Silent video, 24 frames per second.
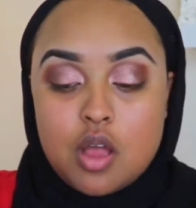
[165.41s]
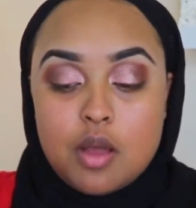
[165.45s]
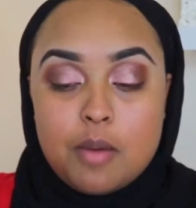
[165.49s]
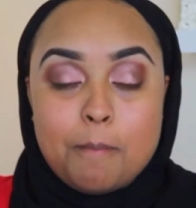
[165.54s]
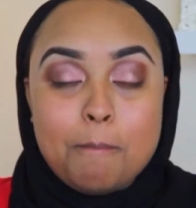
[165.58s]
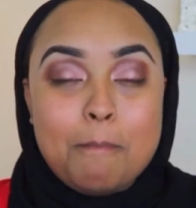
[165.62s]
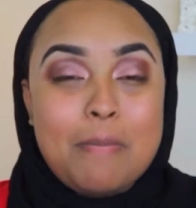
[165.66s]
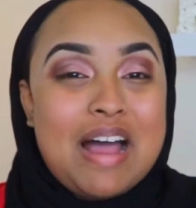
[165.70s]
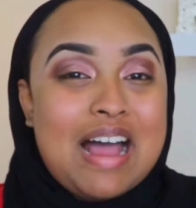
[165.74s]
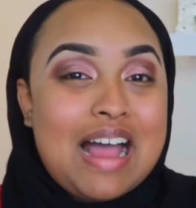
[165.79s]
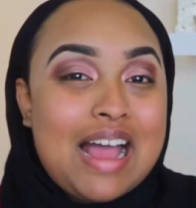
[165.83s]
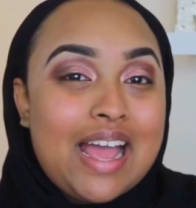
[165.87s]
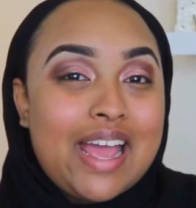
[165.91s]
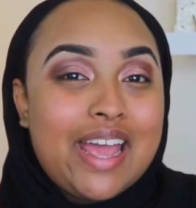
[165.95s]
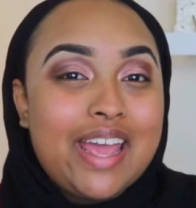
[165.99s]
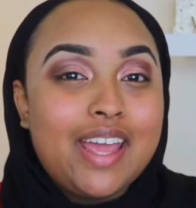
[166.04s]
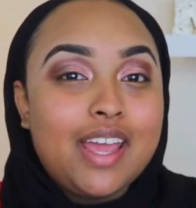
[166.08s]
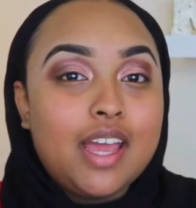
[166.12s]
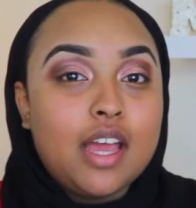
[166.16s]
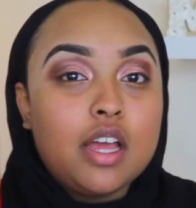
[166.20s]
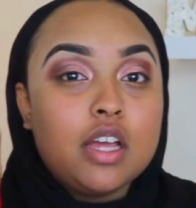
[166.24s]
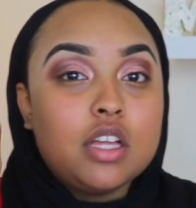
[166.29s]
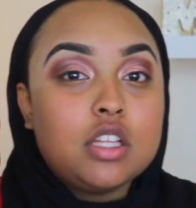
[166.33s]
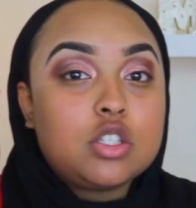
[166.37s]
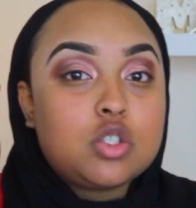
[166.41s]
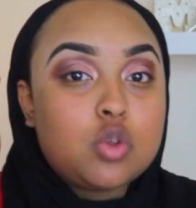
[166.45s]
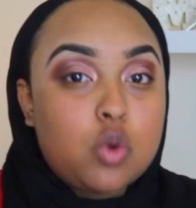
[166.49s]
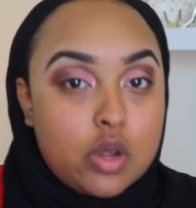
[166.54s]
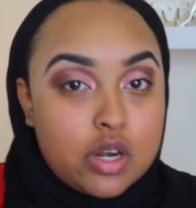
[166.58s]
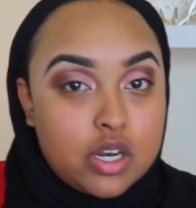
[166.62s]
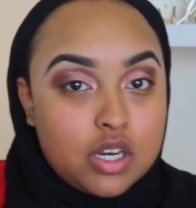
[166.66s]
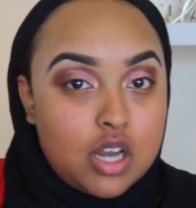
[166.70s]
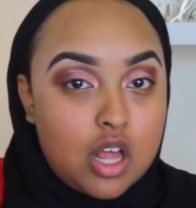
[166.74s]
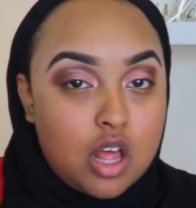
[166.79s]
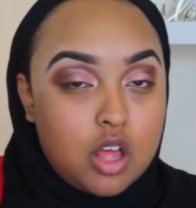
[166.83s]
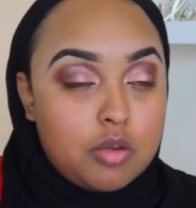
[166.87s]
my
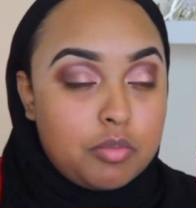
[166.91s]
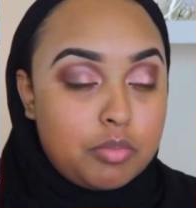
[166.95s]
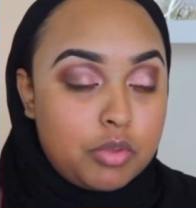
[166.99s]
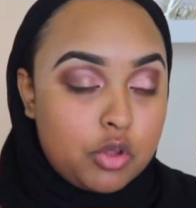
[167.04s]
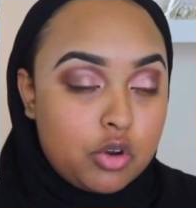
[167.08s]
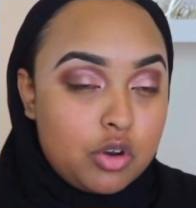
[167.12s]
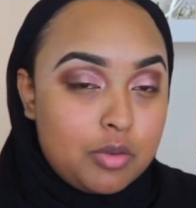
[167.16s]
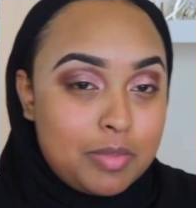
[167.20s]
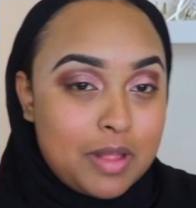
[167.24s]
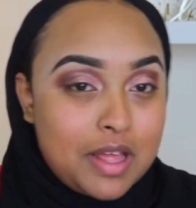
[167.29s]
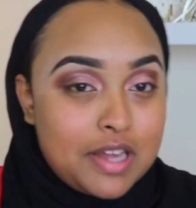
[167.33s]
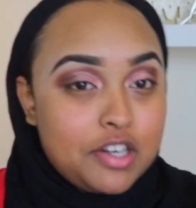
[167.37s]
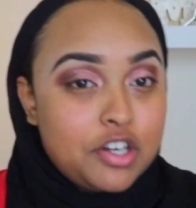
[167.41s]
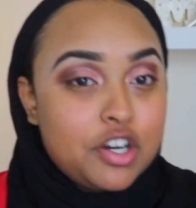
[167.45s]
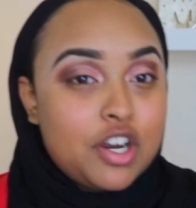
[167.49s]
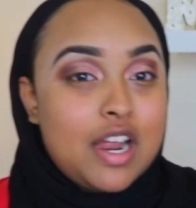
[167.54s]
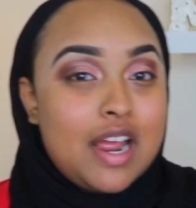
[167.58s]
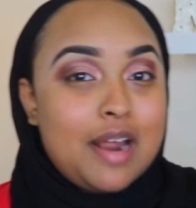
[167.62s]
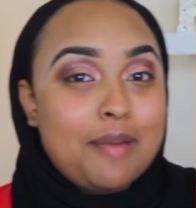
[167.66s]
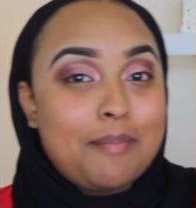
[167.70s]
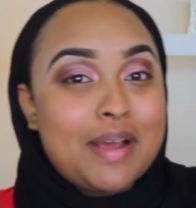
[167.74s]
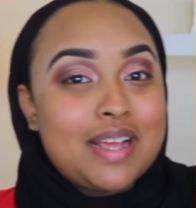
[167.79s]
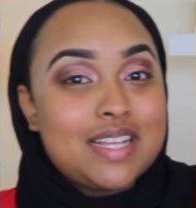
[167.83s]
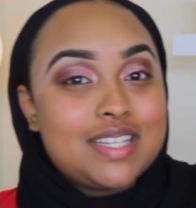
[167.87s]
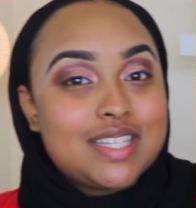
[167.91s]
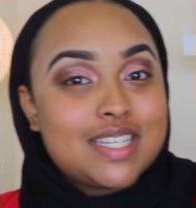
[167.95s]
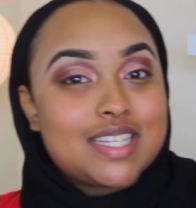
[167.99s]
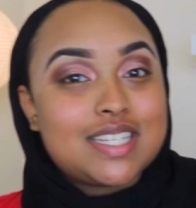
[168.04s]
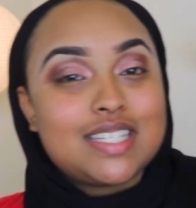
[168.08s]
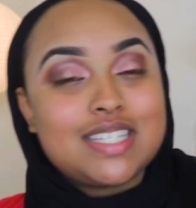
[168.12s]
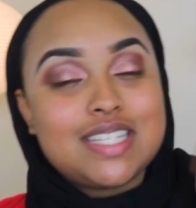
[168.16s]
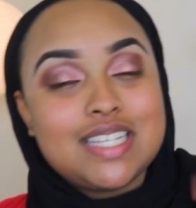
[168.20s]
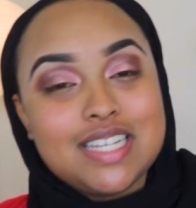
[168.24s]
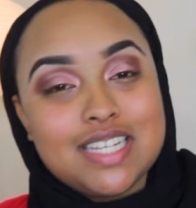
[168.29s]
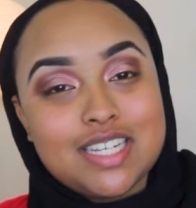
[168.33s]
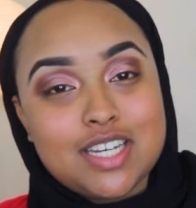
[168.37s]
$20 beauty blender and my
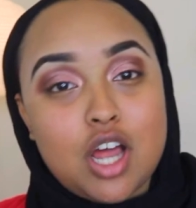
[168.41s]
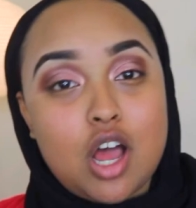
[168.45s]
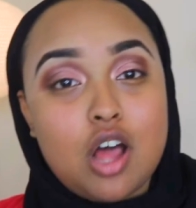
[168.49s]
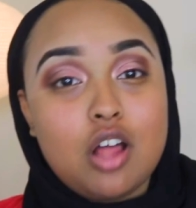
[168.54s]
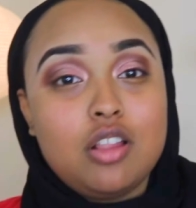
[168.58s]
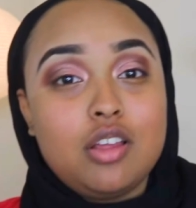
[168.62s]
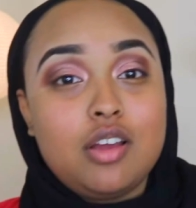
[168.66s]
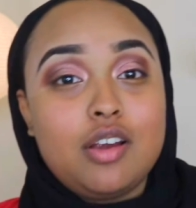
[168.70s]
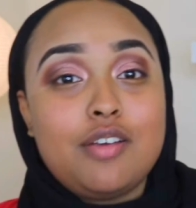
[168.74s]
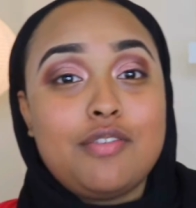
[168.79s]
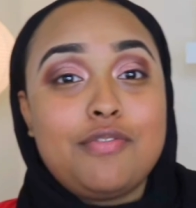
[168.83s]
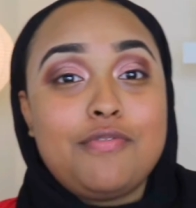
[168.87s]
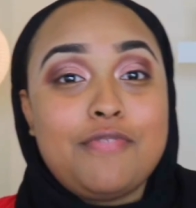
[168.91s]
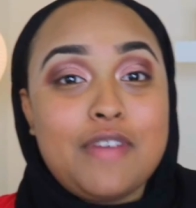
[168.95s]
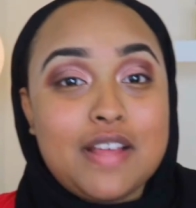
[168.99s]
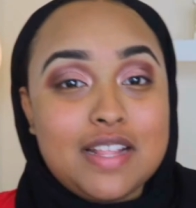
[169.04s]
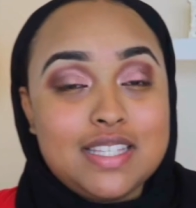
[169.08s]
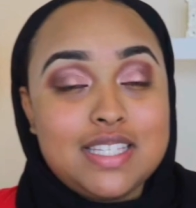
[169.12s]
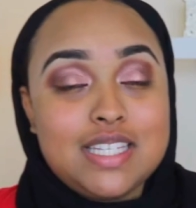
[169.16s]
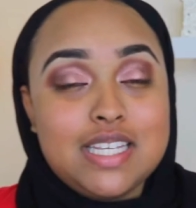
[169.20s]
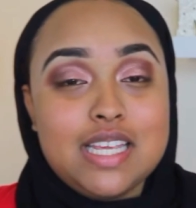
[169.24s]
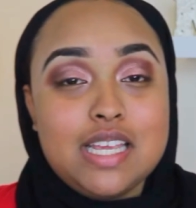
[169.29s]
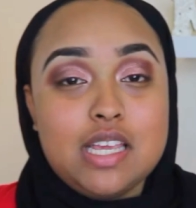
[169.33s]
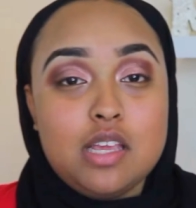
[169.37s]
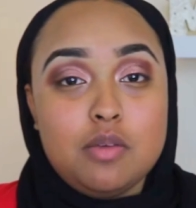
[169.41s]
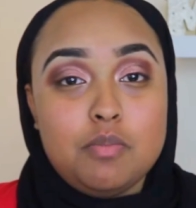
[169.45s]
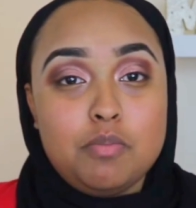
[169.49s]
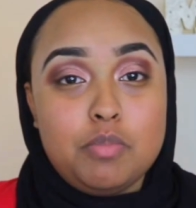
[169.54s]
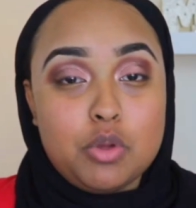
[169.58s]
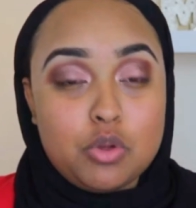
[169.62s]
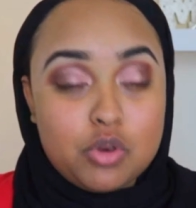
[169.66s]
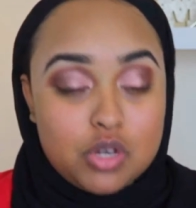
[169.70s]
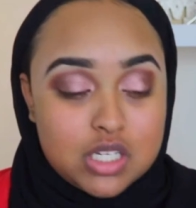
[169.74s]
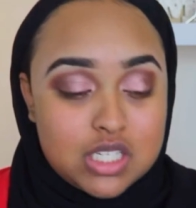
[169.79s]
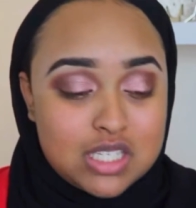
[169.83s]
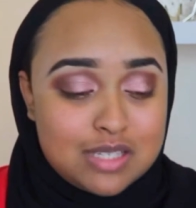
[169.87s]
$16 Fenty
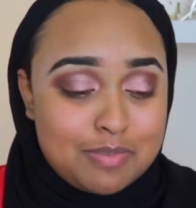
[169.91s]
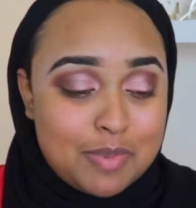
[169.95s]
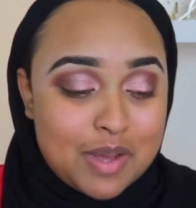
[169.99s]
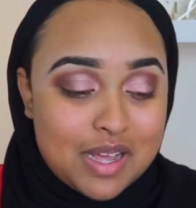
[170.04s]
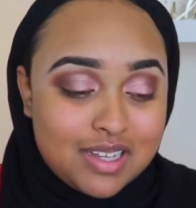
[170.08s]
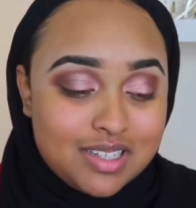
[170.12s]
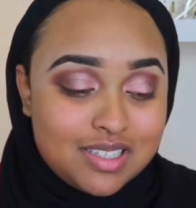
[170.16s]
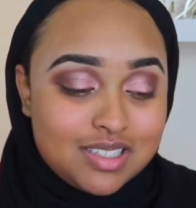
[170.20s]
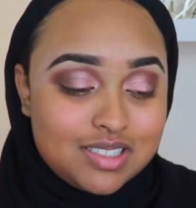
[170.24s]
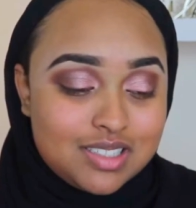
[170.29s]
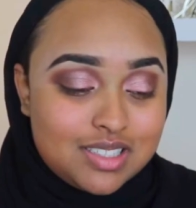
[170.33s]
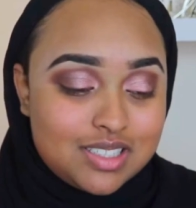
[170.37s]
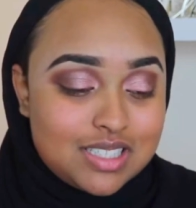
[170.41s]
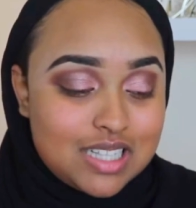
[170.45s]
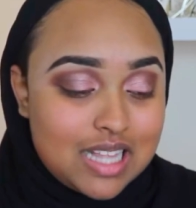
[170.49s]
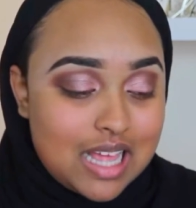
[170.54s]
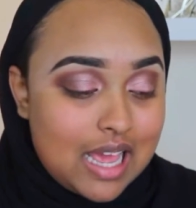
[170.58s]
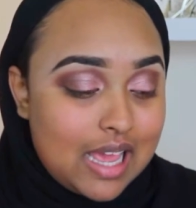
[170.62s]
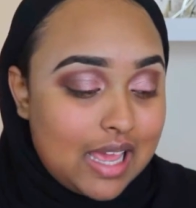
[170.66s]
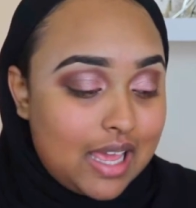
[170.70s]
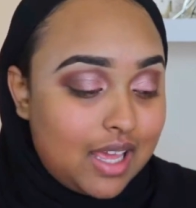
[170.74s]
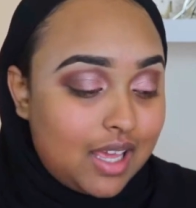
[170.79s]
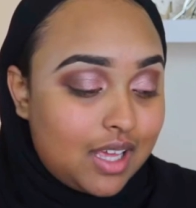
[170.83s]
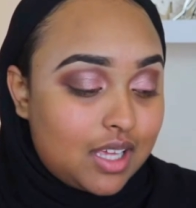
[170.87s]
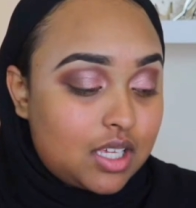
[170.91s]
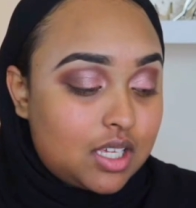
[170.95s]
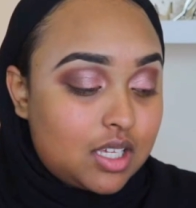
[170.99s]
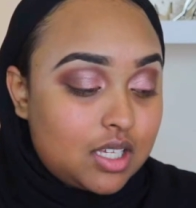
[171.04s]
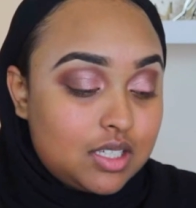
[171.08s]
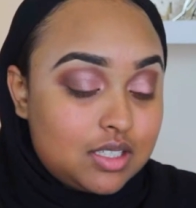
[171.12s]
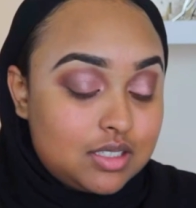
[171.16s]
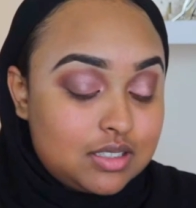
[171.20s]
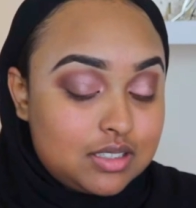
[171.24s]
beauty sponge, like,